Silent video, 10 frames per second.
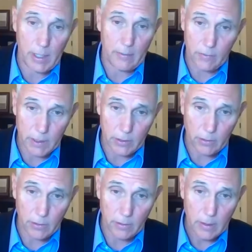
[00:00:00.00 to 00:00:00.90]
a half
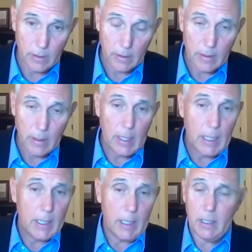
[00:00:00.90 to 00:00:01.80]
later.
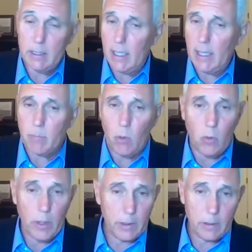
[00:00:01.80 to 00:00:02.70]
And at that
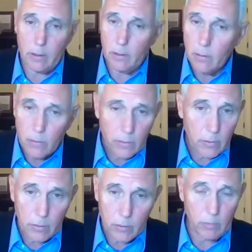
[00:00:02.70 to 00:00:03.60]
point,
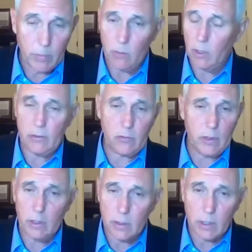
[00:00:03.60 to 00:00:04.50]
you'd be
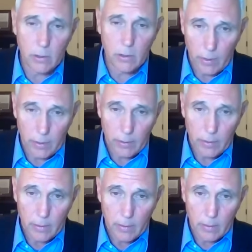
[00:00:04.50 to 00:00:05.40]
released into the country.
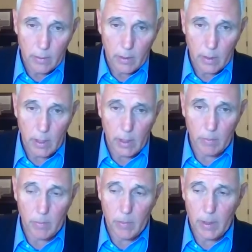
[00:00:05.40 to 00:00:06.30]

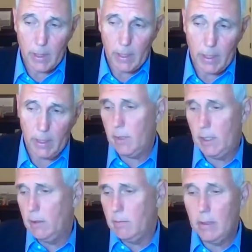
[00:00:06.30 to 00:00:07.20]
Um, and,
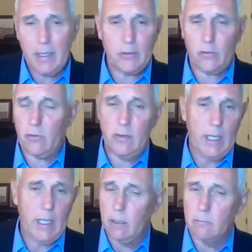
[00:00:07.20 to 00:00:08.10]
and less
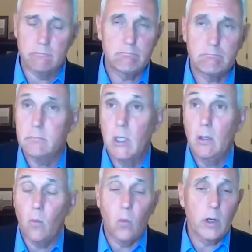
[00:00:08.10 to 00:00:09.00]
than
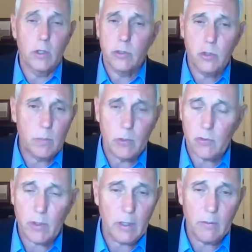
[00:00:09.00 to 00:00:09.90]
one or
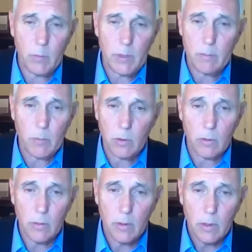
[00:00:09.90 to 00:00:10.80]
2% of the
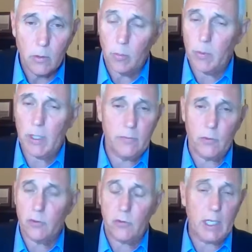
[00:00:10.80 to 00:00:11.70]
people who applied
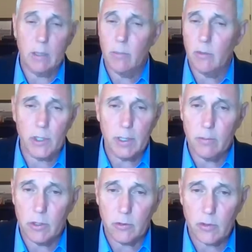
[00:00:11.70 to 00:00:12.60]
for asylum ever
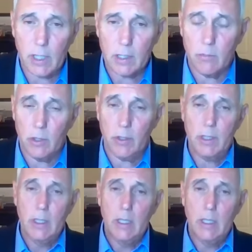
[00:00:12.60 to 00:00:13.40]
came to their asylum hearing.